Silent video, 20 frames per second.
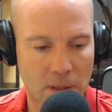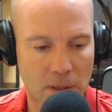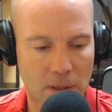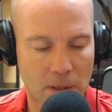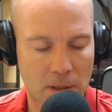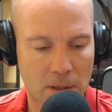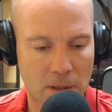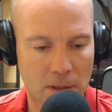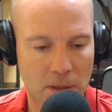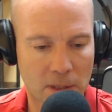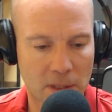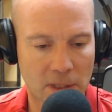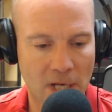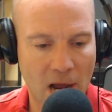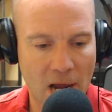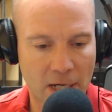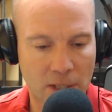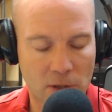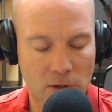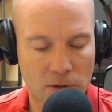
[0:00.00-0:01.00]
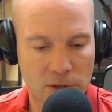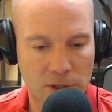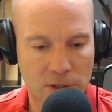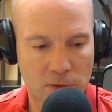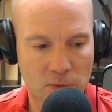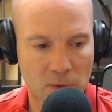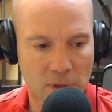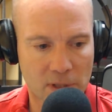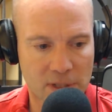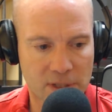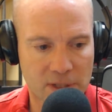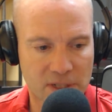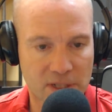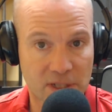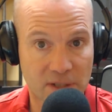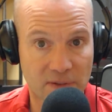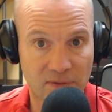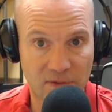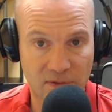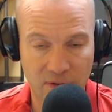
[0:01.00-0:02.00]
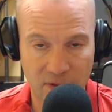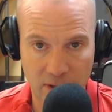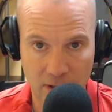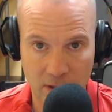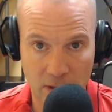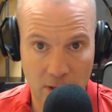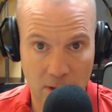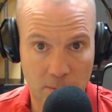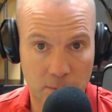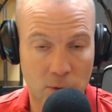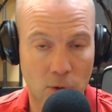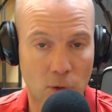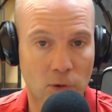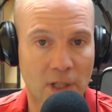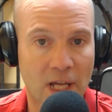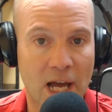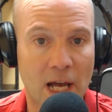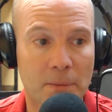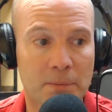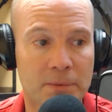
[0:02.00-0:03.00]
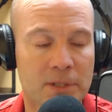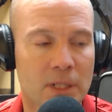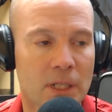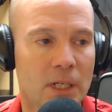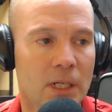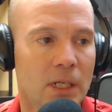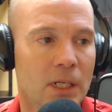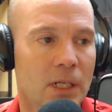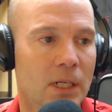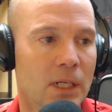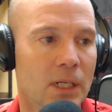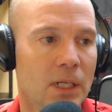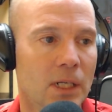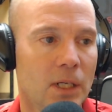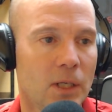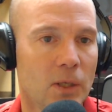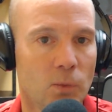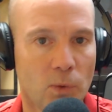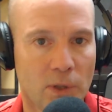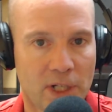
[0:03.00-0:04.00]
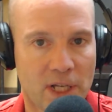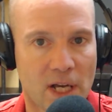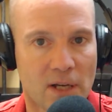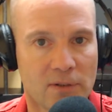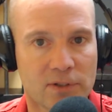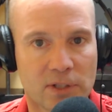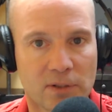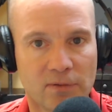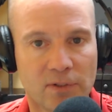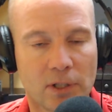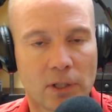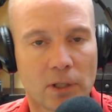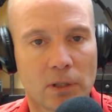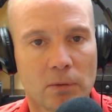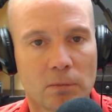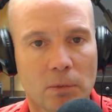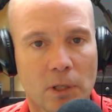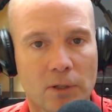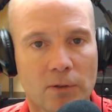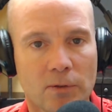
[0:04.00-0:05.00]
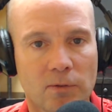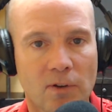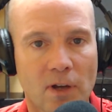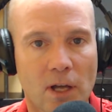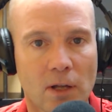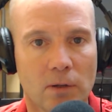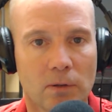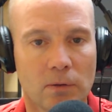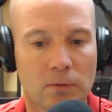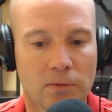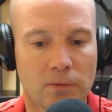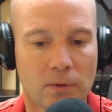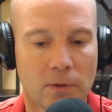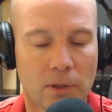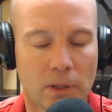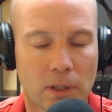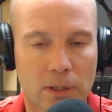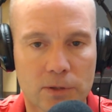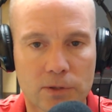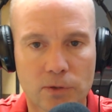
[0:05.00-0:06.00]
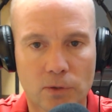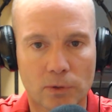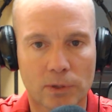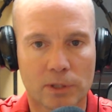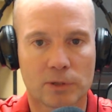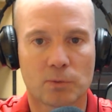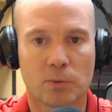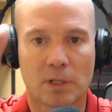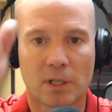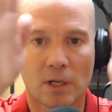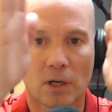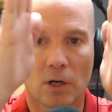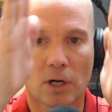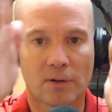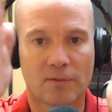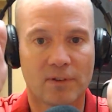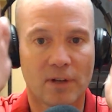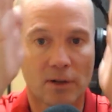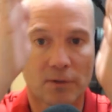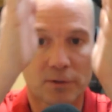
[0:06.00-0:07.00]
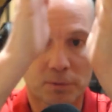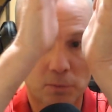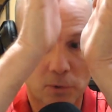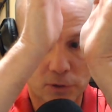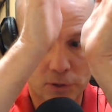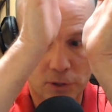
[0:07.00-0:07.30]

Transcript: the diagnosis was severe prolapse. When you have severe mitral valve, so this is what a heart valve is supposed to